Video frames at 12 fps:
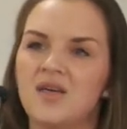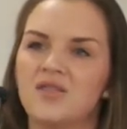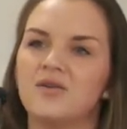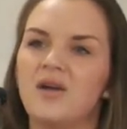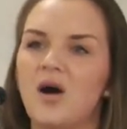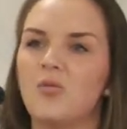
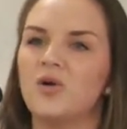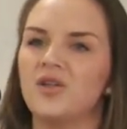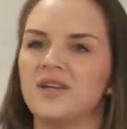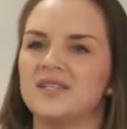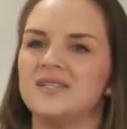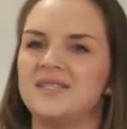they're not
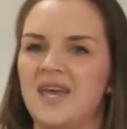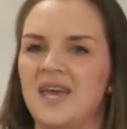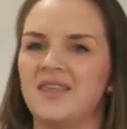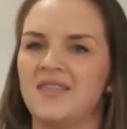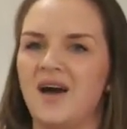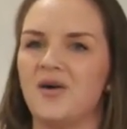willing to
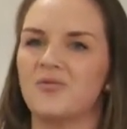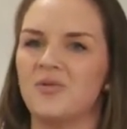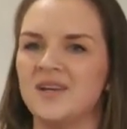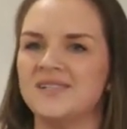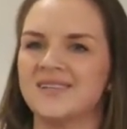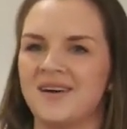take that
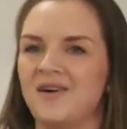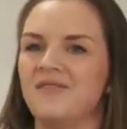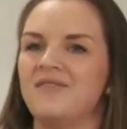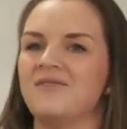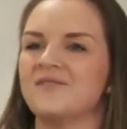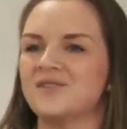risk of